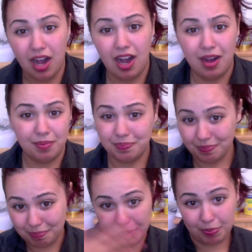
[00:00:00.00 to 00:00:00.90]

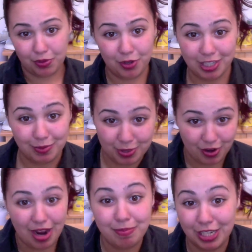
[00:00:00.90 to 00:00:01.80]
um, people who are
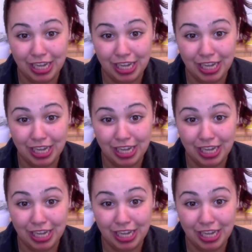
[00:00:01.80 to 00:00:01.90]
subscribed to